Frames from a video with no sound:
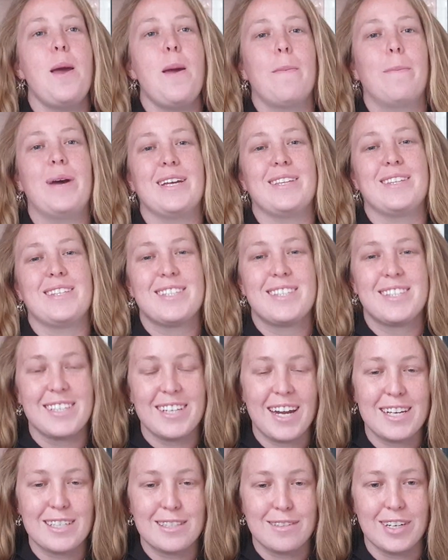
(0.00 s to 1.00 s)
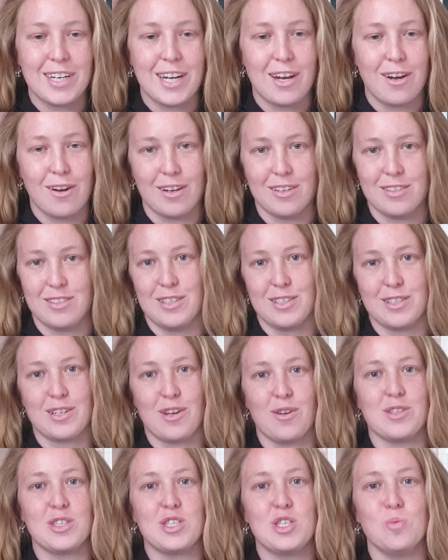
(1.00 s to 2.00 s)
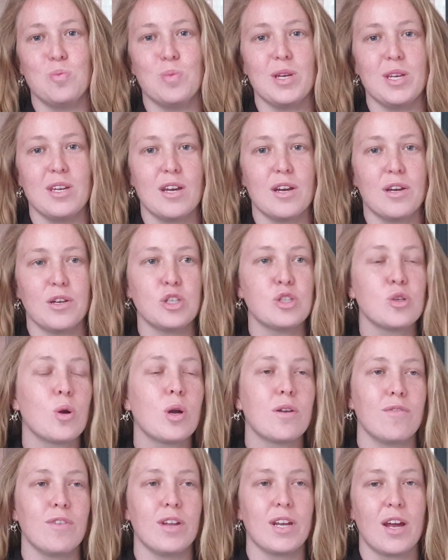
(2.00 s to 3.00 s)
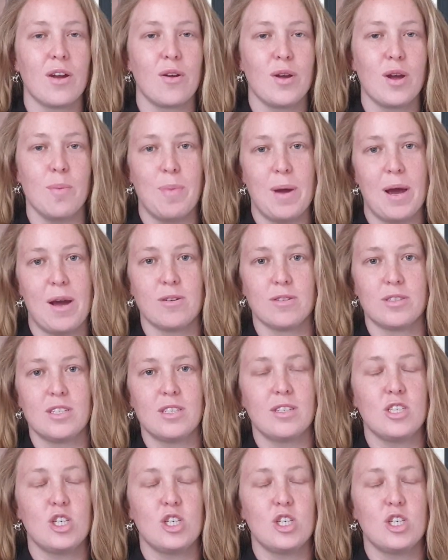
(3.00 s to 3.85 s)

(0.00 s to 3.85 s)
But today's video is just going to be a short video about